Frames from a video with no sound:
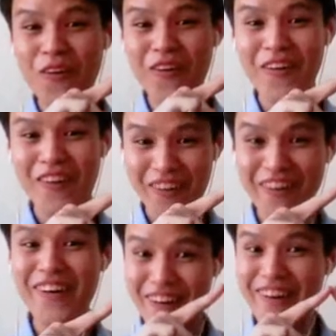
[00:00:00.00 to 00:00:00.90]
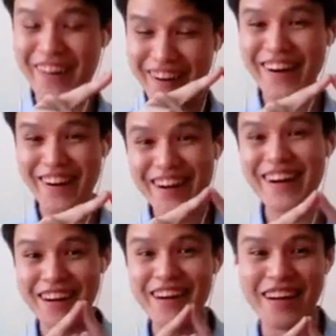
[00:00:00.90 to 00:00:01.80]

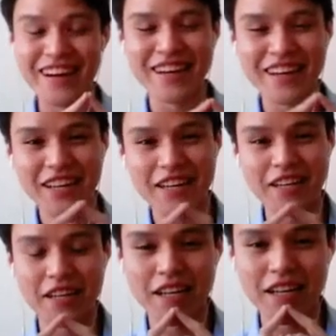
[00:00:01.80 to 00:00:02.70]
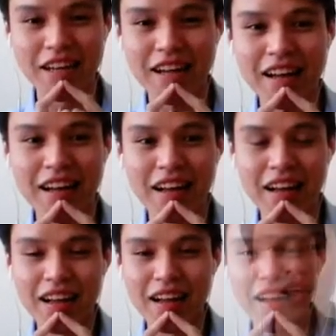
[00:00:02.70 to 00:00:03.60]

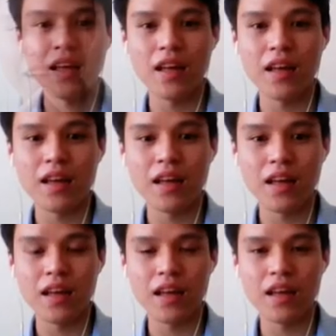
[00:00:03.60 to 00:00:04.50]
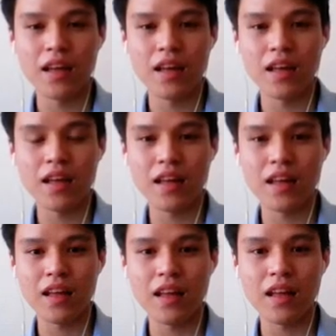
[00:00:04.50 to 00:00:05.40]

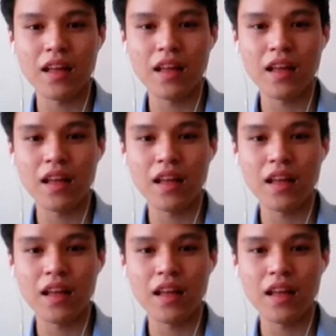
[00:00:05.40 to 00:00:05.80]
This person isn't speaking.